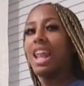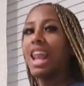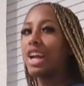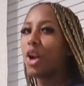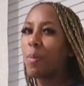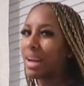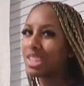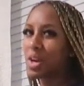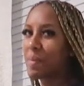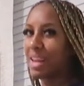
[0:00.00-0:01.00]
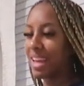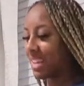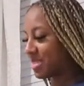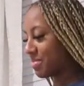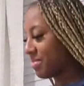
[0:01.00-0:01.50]
like nobody told me
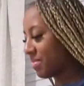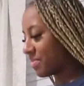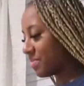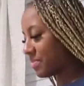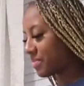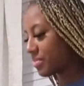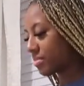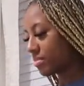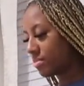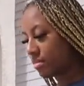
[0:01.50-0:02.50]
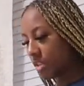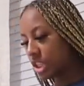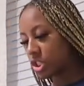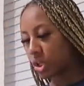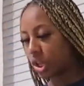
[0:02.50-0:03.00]
that.
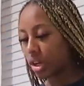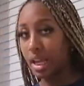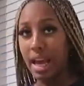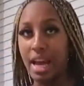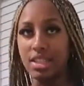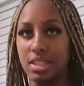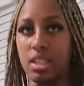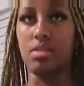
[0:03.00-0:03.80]
So literally I just